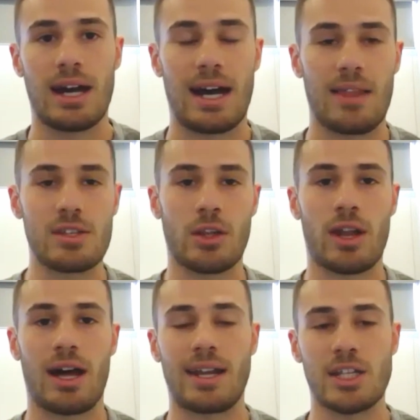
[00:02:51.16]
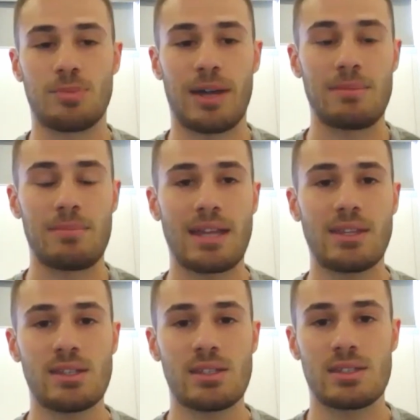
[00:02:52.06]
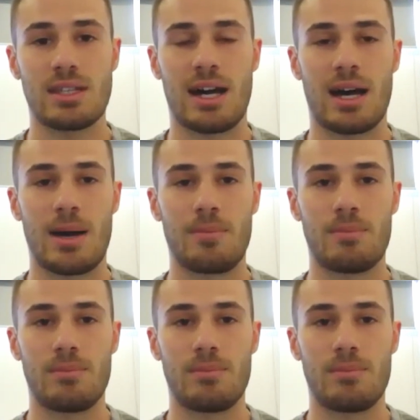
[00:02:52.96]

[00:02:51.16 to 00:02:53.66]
Uh, there's a lot of unexplained madness, um,